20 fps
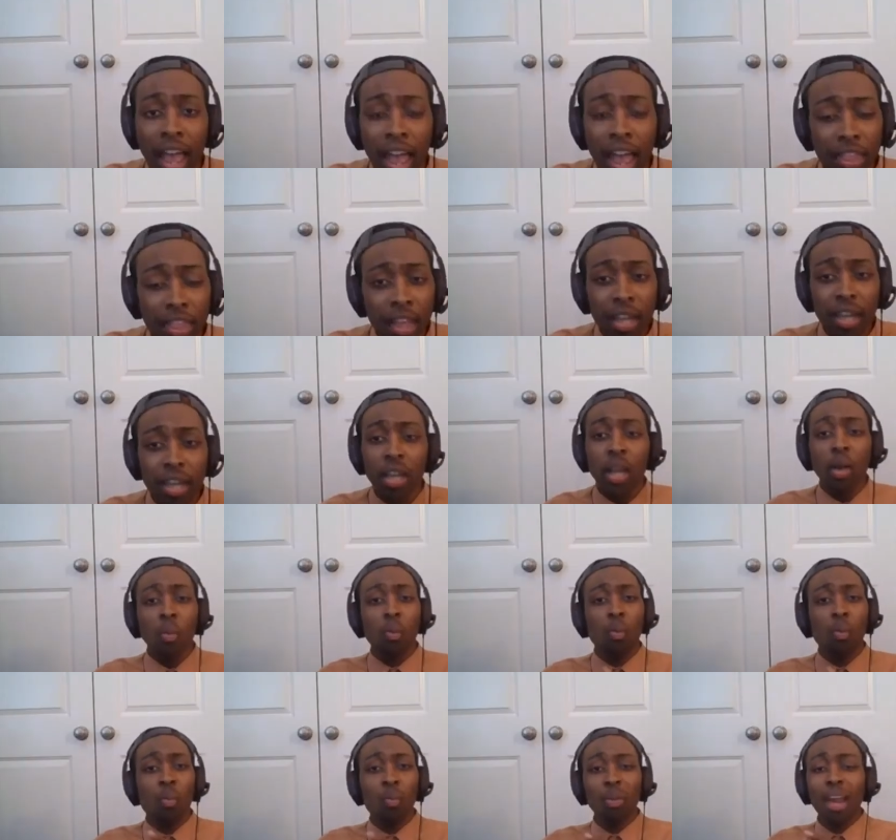And then,
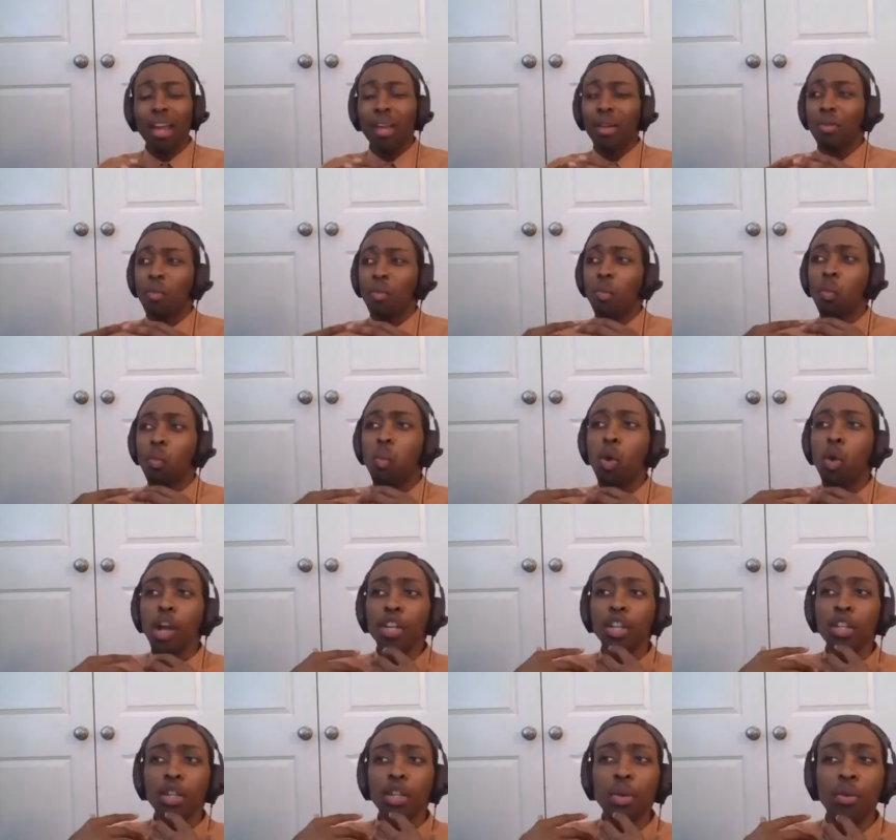like, what
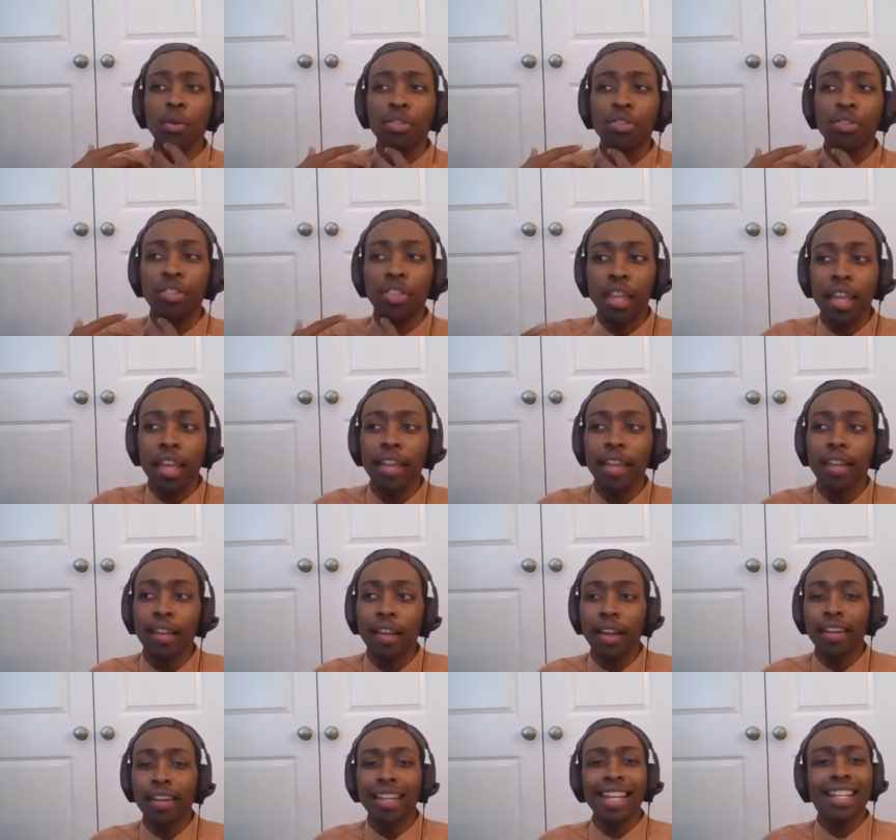do you think
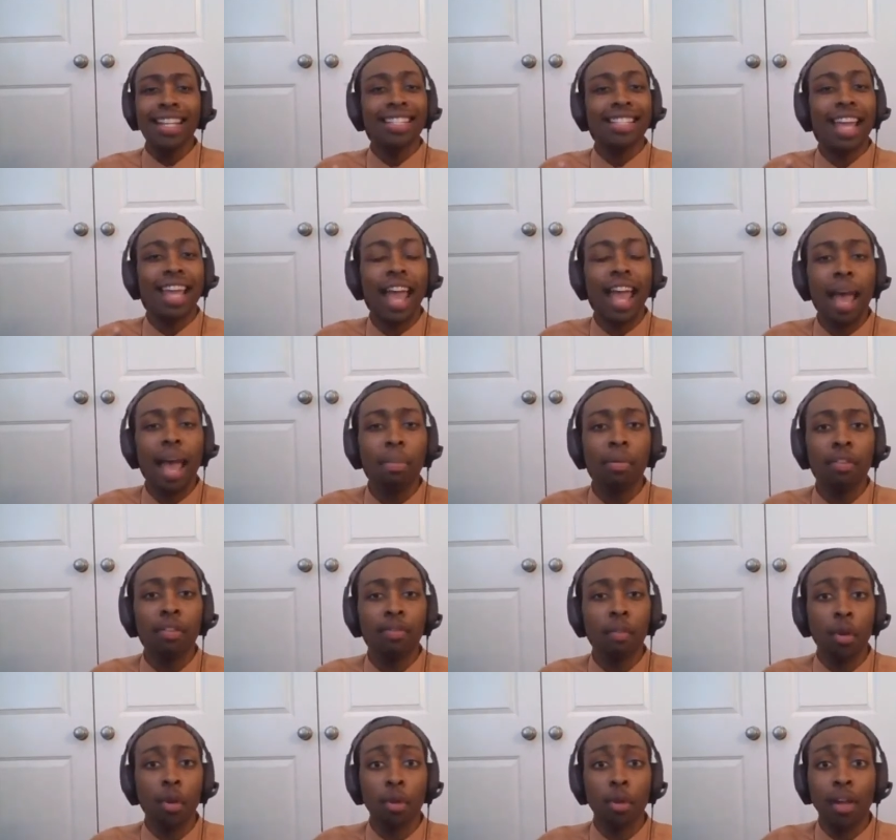needs to happen
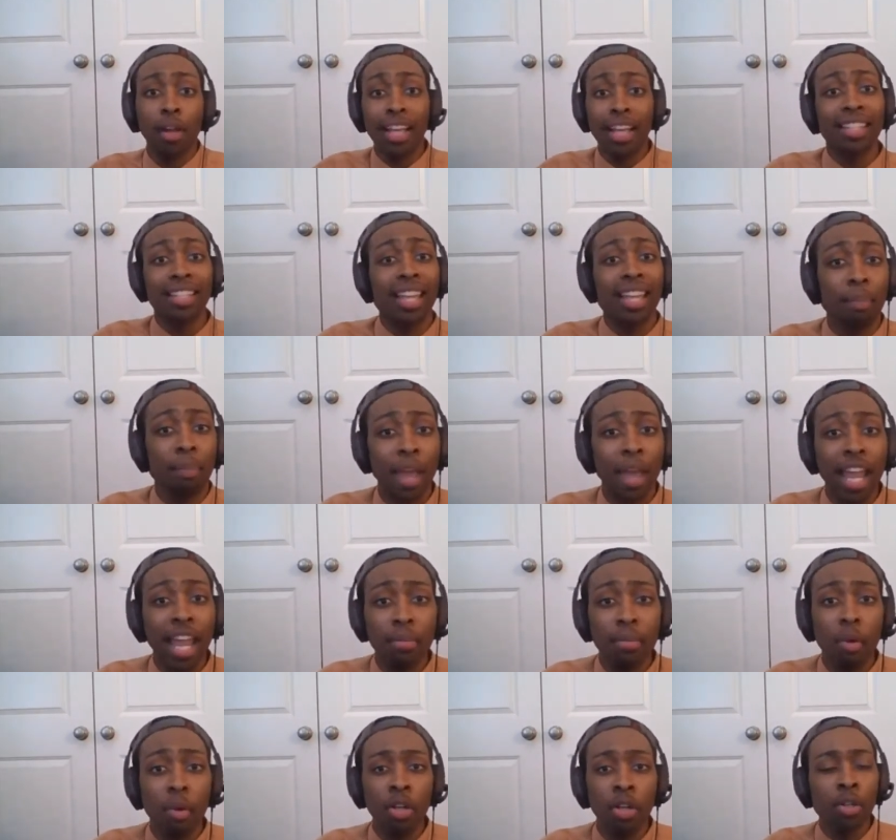for you guys to get paid more?